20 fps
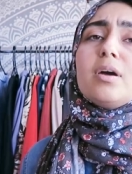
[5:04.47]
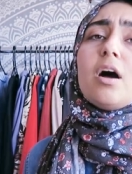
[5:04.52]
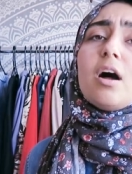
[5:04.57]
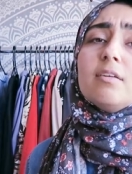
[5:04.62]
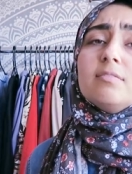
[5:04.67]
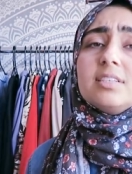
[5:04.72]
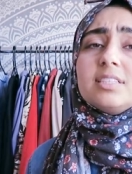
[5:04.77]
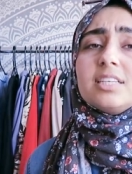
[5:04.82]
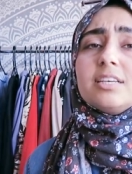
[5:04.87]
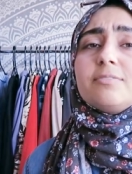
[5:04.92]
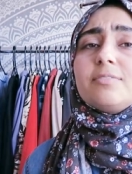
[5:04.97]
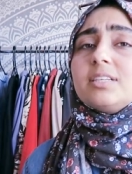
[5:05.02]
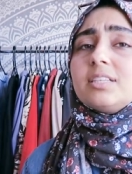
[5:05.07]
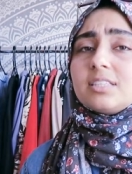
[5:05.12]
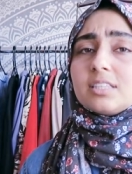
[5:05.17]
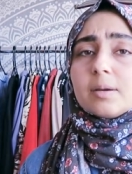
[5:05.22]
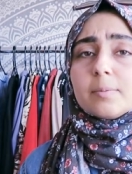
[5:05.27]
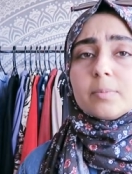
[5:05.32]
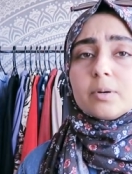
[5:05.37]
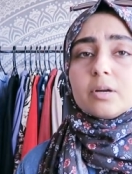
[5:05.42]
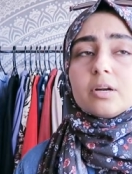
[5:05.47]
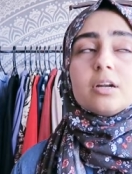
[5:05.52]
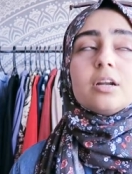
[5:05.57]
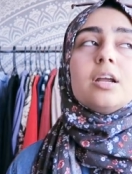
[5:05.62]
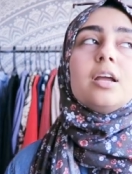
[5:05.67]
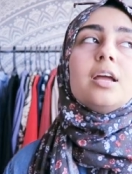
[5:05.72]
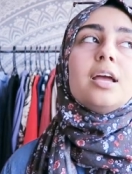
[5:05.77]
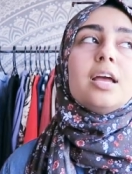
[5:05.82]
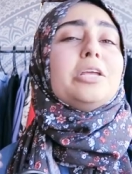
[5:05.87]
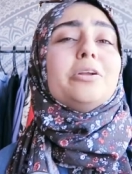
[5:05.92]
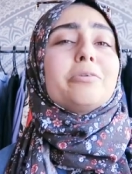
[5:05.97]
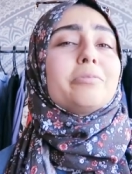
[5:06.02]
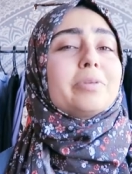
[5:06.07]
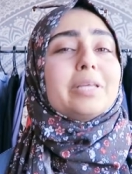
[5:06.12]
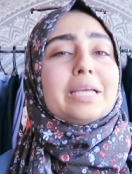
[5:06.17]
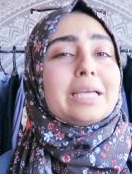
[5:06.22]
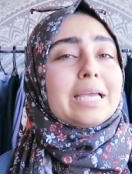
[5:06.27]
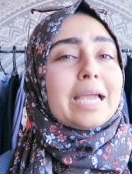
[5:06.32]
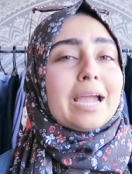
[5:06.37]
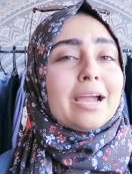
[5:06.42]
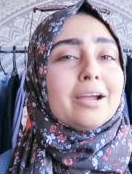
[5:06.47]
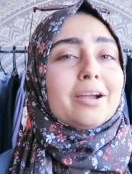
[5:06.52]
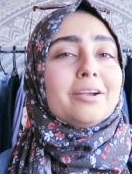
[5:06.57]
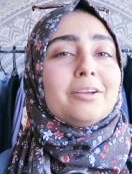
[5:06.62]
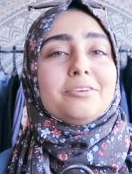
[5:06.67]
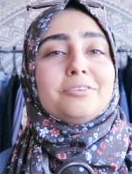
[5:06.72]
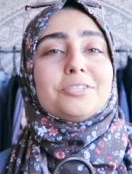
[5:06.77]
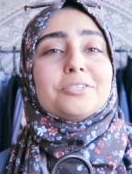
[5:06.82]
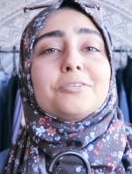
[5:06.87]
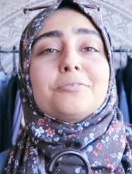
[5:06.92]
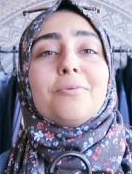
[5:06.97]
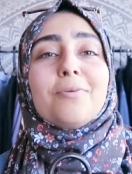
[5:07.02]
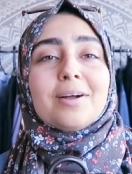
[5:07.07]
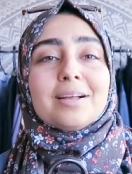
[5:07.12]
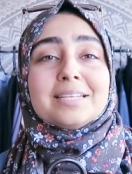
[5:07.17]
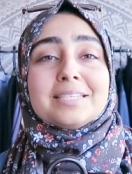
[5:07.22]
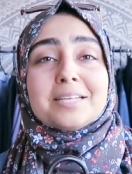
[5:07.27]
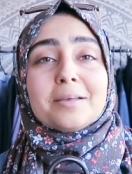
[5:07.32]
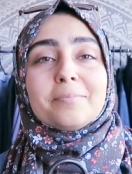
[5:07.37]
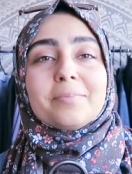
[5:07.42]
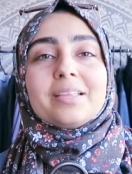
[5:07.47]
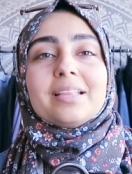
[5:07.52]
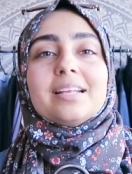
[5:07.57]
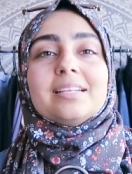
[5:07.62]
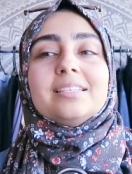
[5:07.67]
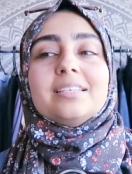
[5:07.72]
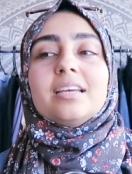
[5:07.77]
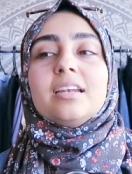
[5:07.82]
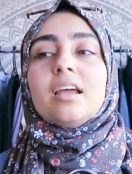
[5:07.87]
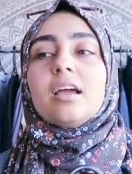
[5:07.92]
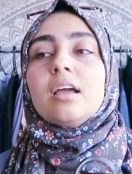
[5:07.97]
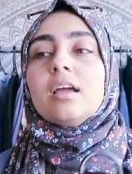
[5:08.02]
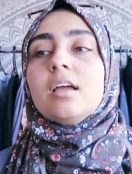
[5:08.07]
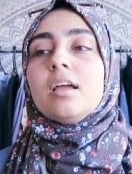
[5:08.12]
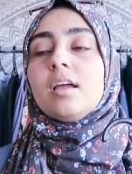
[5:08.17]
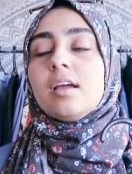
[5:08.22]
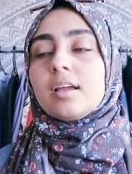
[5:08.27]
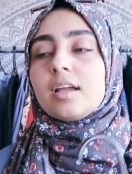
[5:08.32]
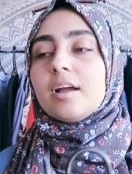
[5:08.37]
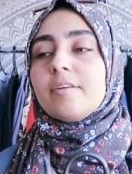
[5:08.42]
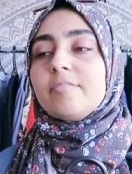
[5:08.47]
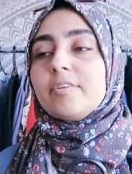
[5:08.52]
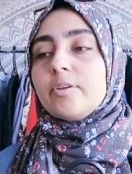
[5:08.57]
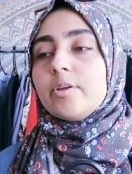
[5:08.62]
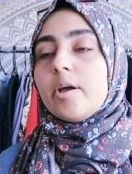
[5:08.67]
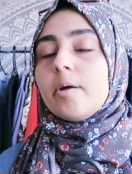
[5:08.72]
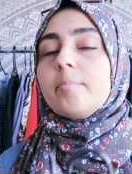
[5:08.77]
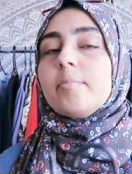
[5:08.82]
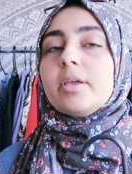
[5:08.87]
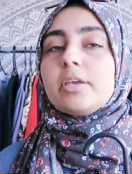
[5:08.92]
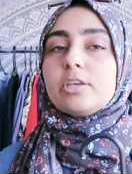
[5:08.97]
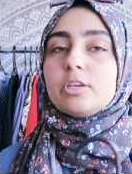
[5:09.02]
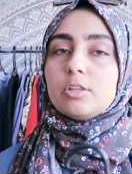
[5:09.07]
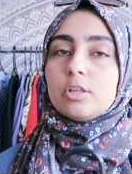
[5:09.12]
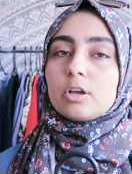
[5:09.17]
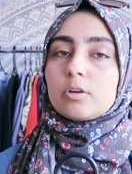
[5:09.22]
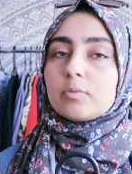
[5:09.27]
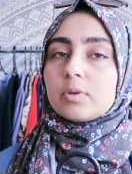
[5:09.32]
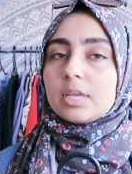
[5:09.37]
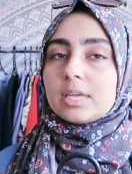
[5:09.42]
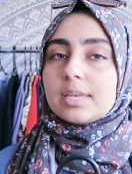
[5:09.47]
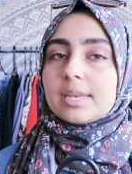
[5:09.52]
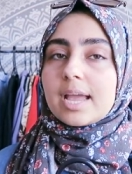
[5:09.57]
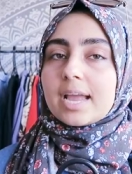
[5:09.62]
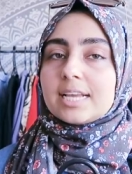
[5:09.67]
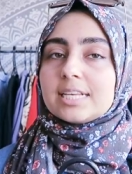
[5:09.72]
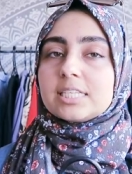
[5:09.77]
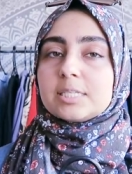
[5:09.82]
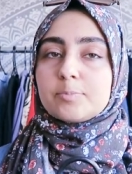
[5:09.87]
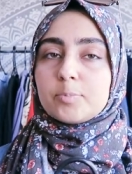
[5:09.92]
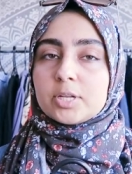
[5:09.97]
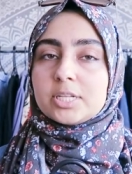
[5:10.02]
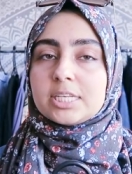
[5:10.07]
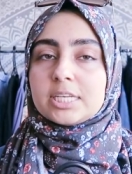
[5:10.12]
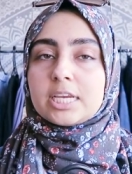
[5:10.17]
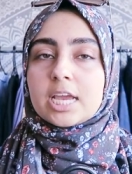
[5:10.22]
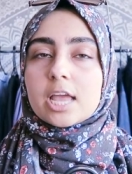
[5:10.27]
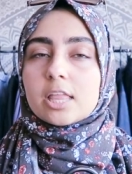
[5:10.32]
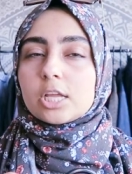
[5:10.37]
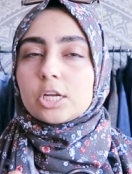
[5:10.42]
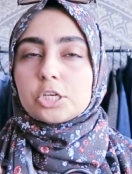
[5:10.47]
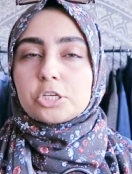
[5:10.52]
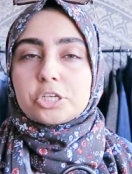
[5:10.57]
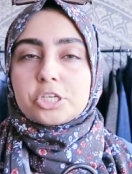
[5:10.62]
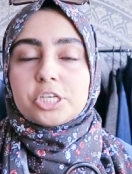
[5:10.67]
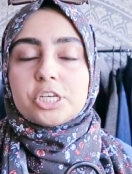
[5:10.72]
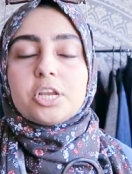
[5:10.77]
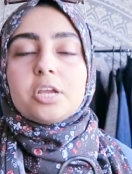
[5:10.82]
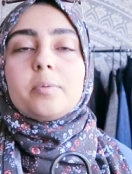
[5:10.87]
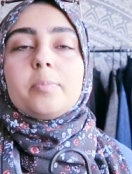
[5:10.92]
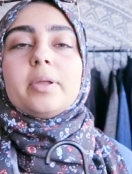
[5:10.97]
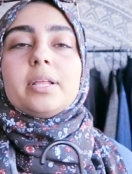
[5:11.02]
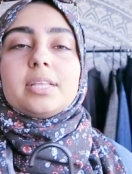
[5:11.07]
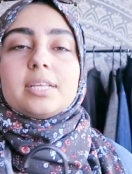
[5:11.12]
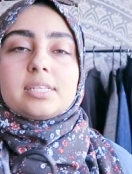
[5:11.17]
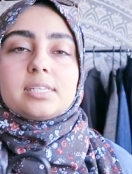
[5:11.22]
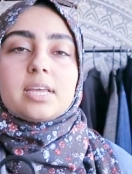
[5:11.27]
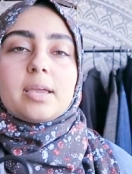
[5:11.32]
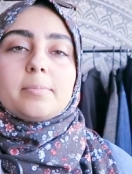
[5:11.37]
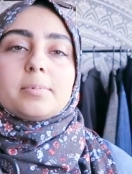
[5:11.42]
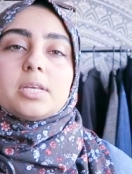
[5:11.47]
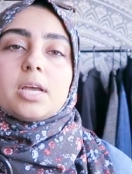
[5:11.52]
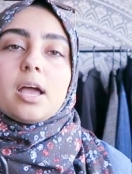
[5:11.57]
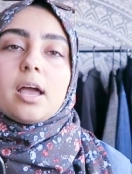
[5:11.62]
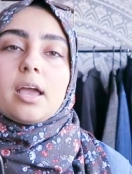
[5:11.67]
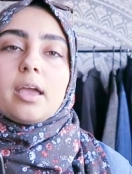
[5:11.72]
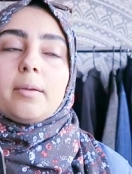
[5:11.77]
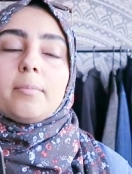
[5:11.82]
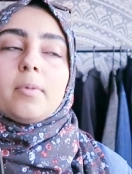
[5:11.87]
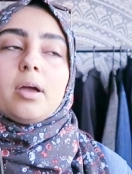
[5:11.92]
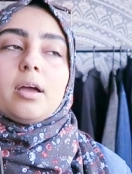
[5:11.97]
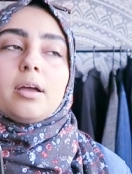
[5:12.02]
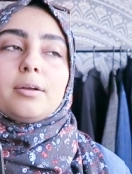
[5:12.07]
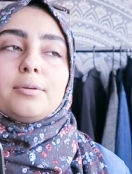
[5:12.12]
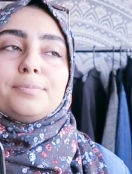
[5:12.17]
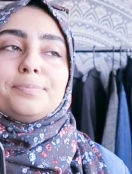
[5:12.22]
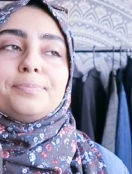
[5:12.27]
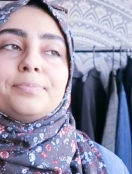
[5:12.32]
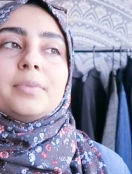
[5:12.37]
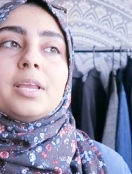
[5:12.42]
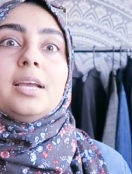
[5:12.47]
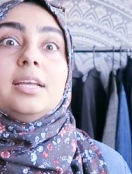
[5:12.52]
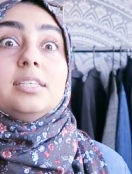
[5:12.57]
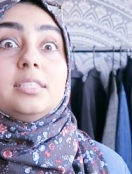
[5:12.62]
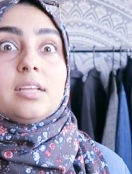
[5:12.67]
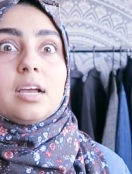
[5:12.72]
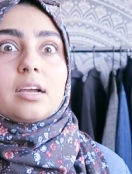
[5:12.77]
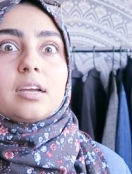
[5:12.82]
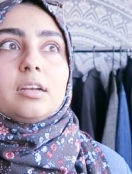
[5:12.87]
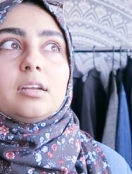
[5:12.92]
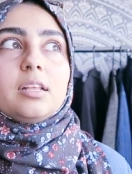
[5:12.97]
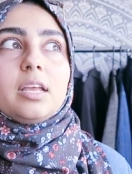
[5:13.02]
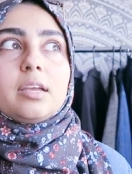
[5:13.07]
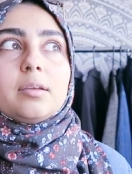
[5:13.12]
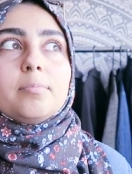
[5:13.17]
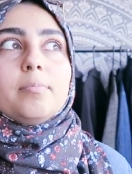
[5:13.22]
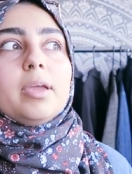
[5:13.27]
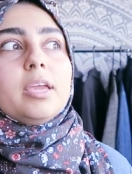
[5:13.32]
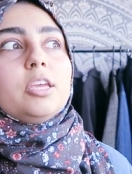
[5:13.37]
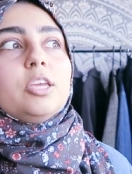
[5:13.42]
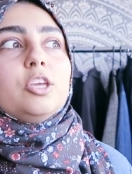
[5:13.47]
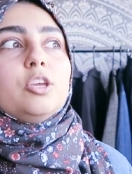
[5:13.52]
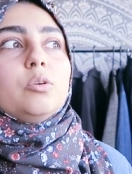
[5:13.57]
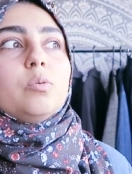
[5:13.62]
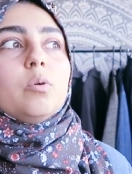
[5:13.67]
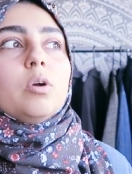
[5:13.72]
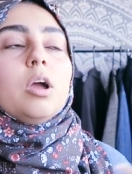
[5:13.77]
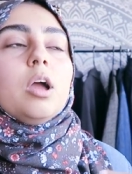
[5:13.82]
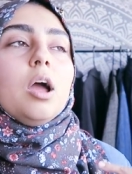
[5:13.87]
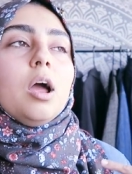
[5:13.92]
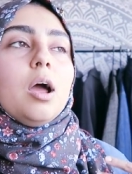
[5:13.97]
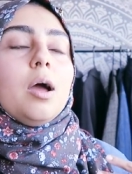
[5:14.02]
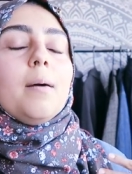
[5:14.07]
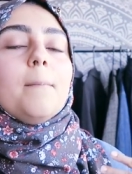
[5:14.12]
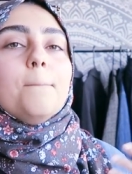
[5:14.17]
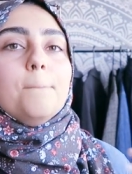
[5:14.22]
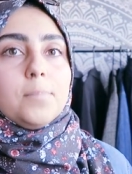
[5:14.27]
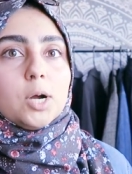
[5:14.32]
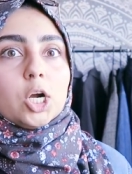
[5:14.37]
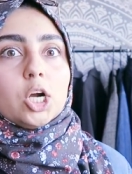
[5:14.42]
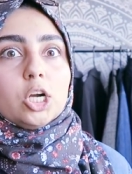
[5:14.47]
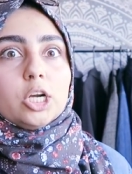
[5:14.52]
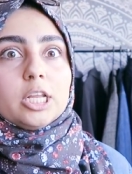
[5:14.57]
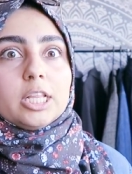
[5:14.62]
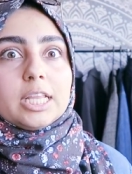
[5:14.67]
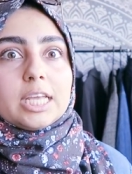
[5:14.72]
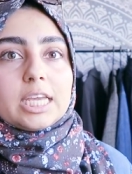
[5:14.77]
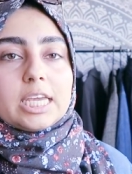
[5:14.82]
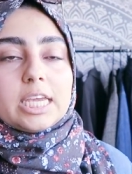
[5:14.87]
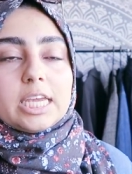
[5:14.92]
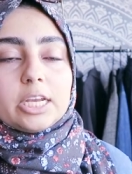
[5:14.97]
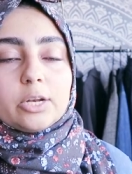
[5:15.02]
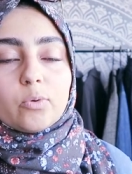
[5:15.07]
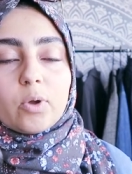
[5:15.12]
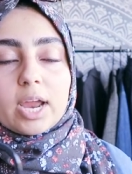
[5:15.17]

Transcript: but obviously if it's summer, you don't really care. You just want something that's gonna cover you up, make you look really nice, put together, chic, but at the same time is not gonna like make you burn in the heat,